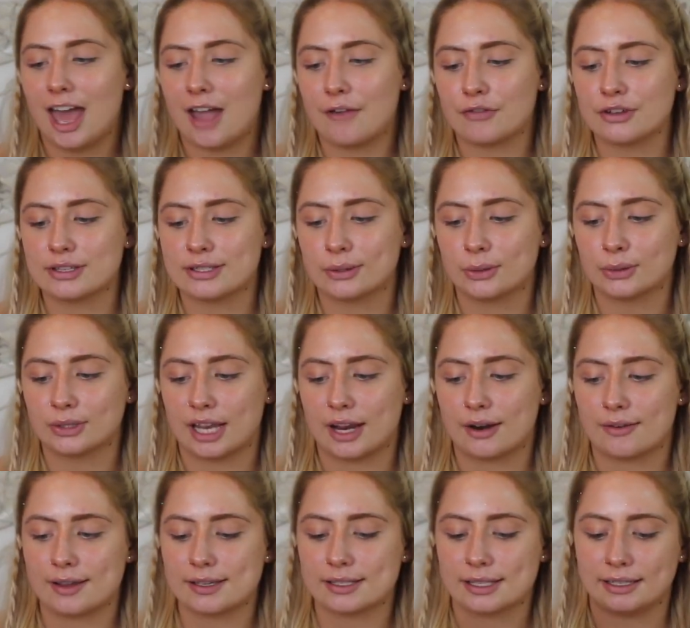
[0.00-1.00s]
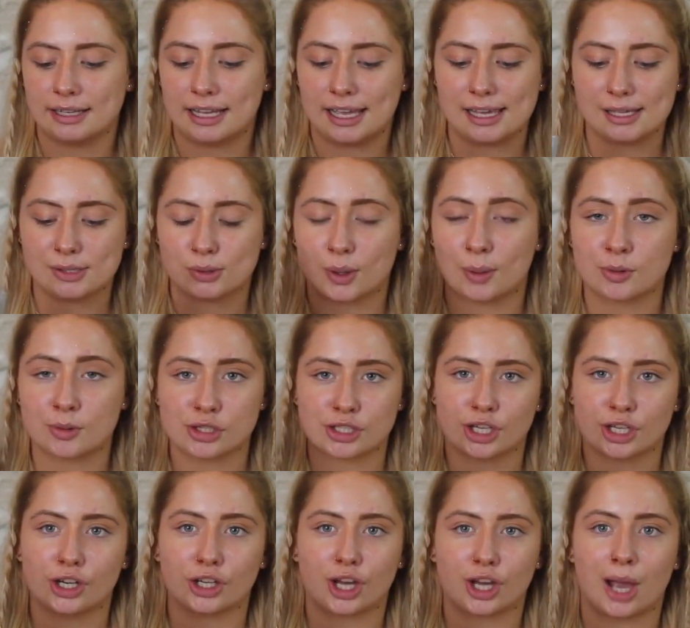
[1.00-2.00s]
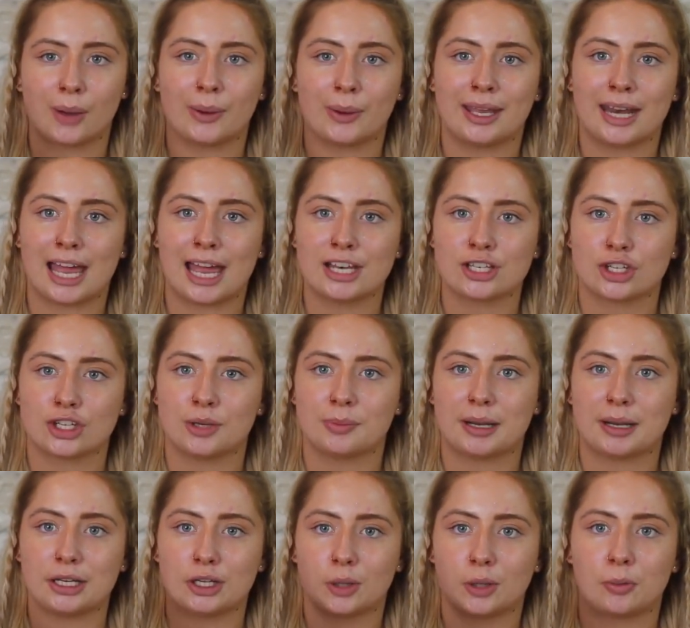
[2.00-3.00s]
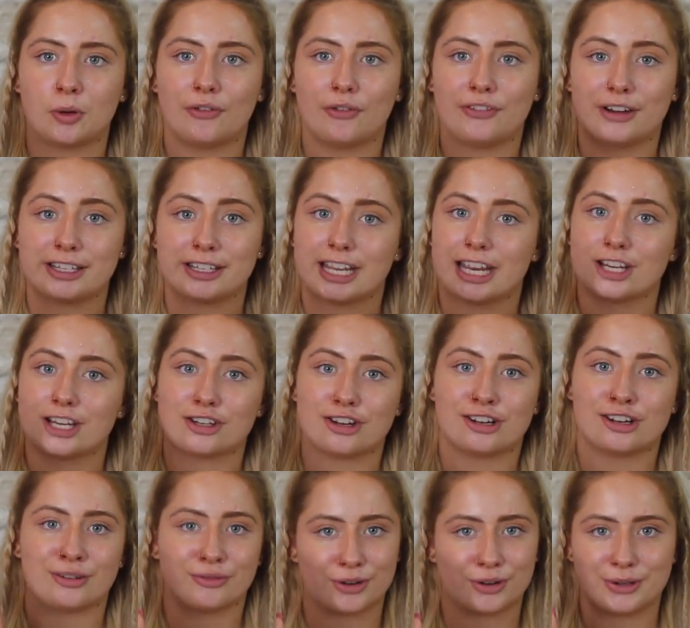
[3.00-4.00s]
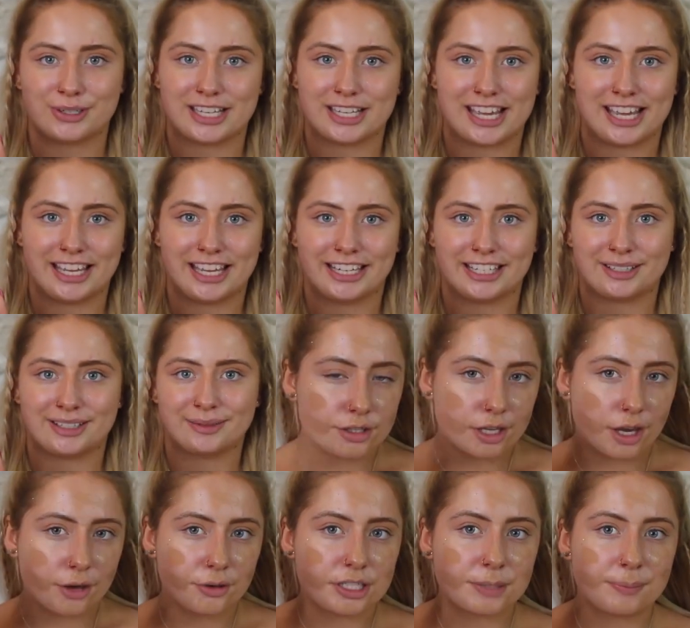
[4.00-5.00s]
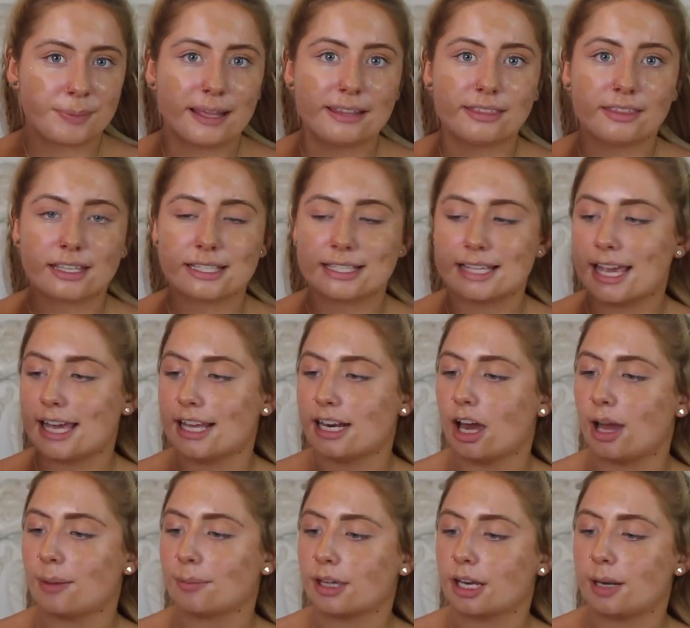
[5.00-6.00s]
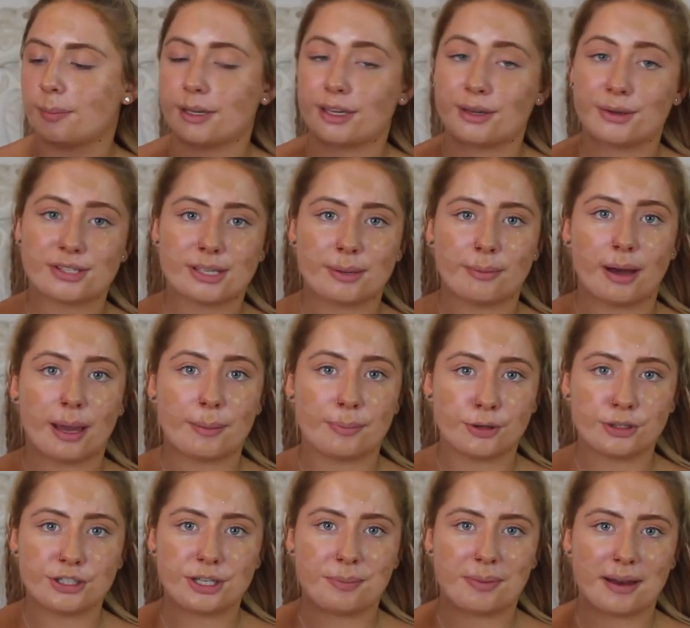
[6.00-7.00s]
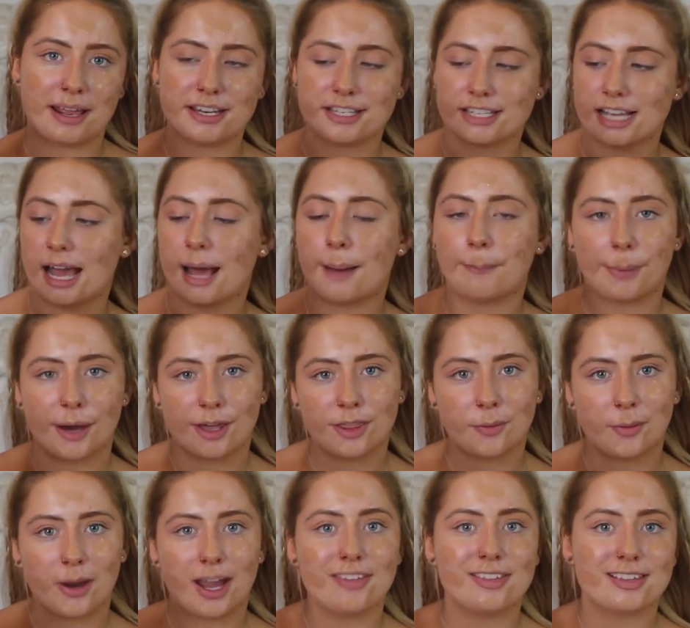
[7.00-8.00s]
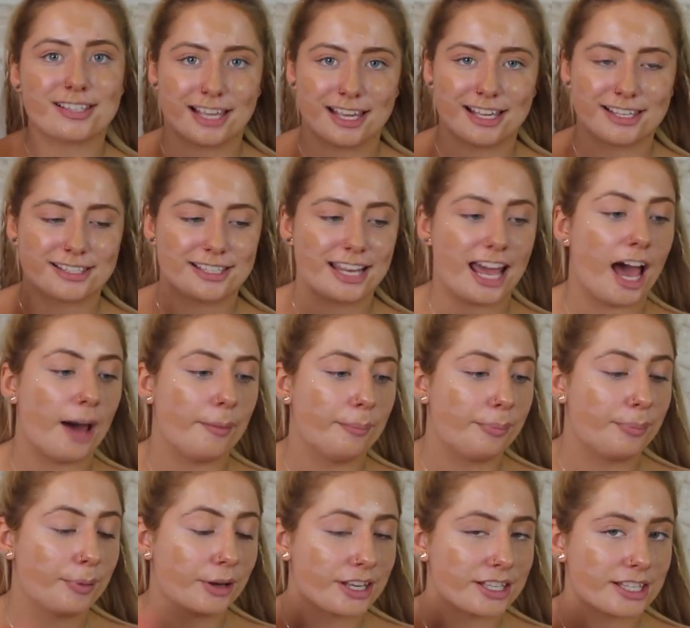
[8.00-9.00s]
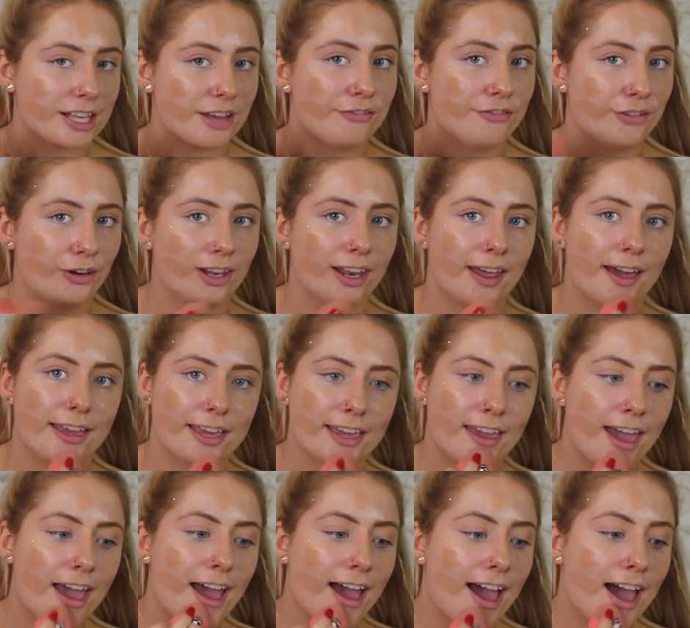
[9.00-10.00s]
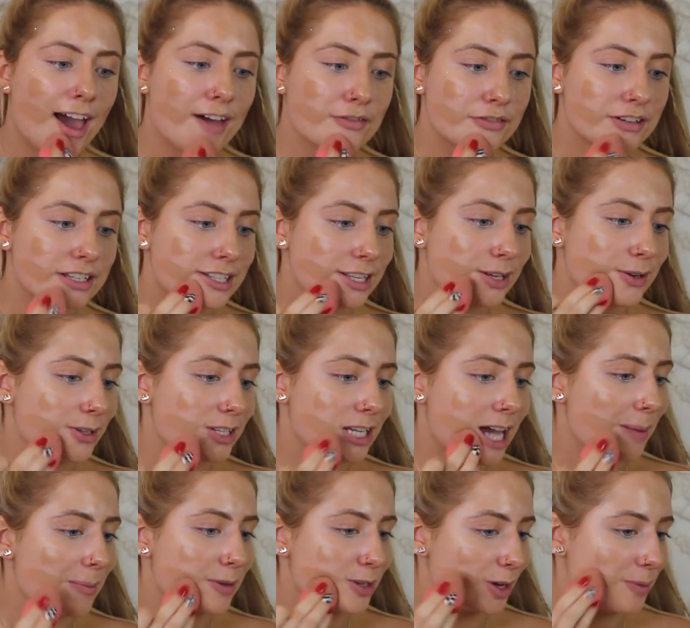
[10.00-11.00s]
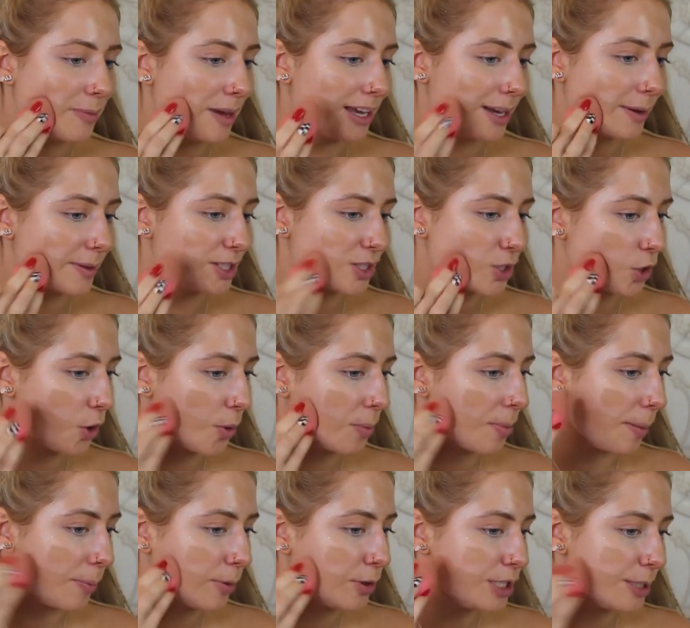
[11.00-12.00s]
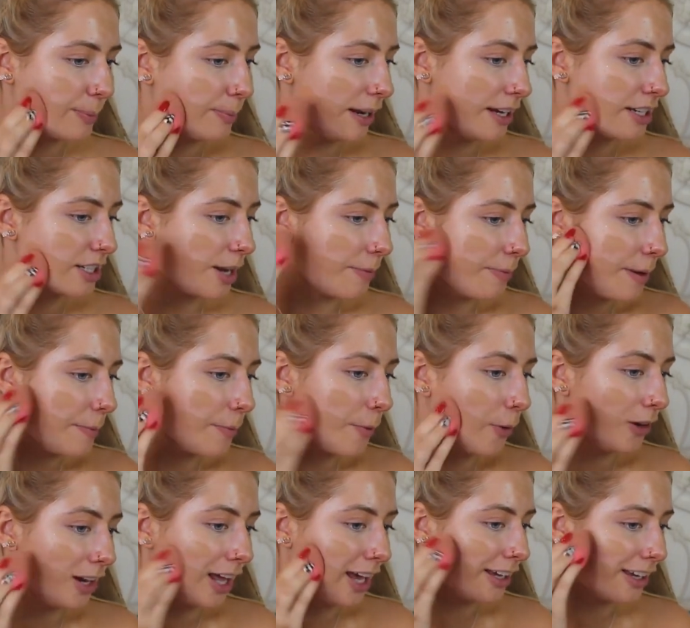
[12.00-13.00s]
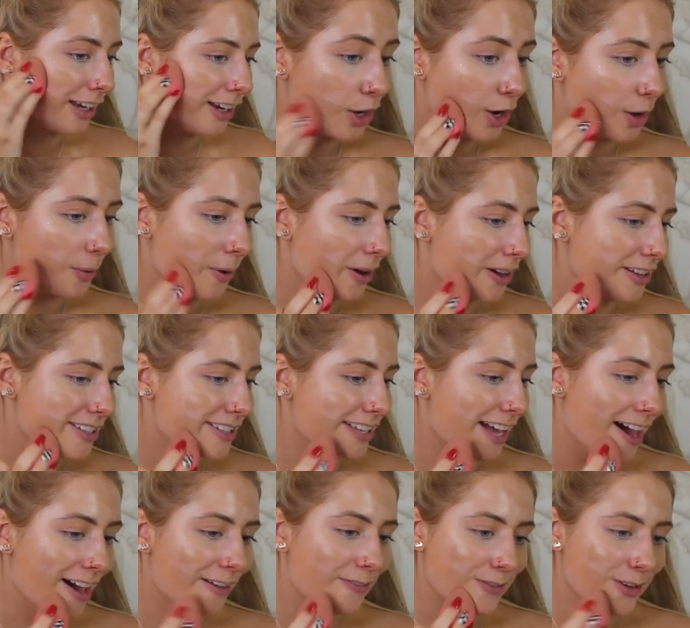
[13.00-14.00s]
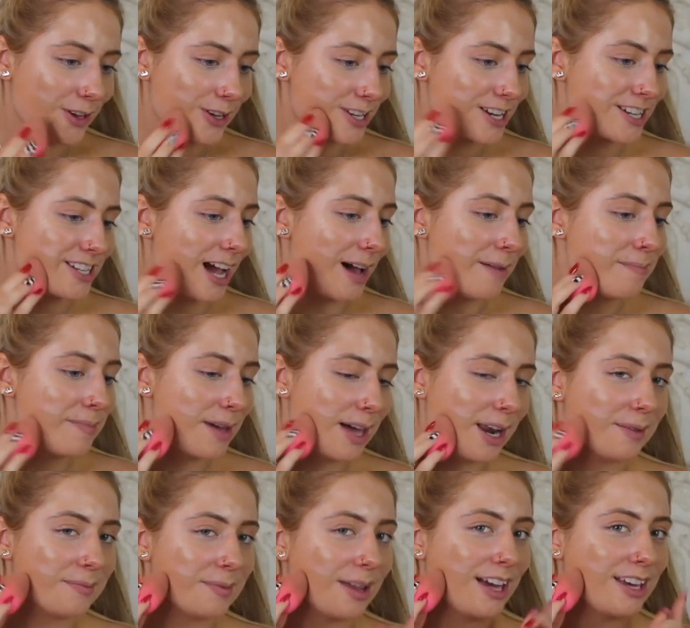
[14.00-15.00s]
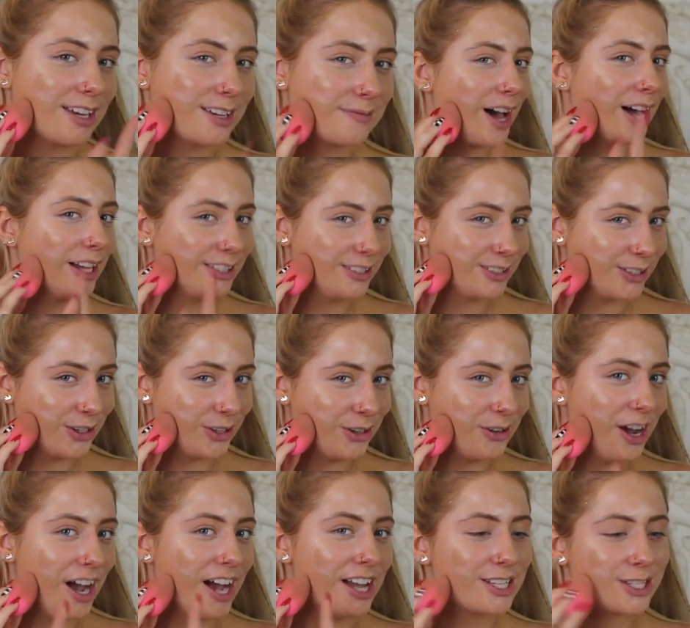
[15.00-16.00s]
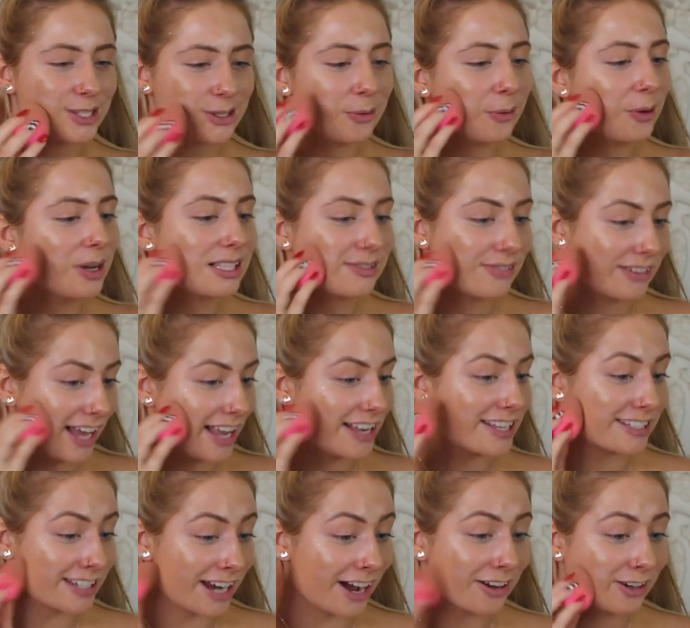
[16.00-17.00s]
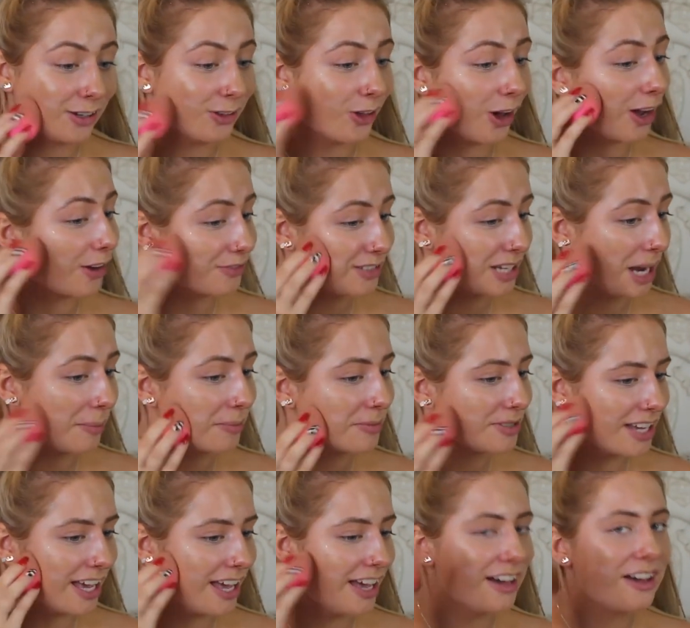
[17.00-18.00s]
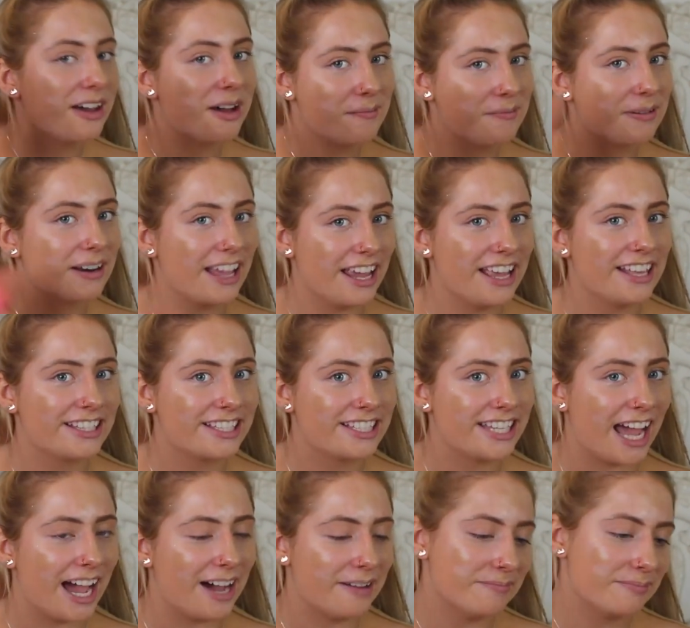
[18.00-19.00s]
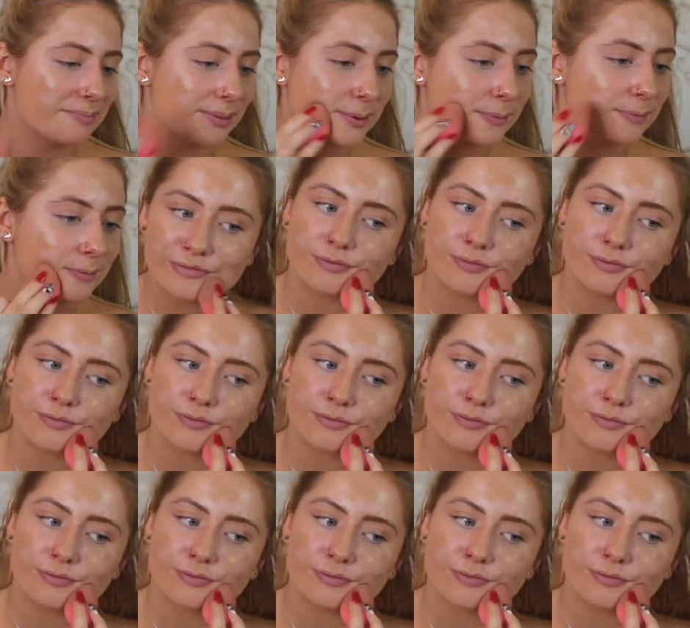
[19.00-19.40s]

every single day recently. So I'm just gonna go in and do my normal foundation routine. So to blend this in, I'm gonna be using my beauty blender. And by the way, this is damp, because I feel like every single time I do a makeup tutorial with my beauty blender, people are like, you know what, Saf, you should damp it. And I'm like, I do. I just always forget to tell you that I've damped it, but it is damp.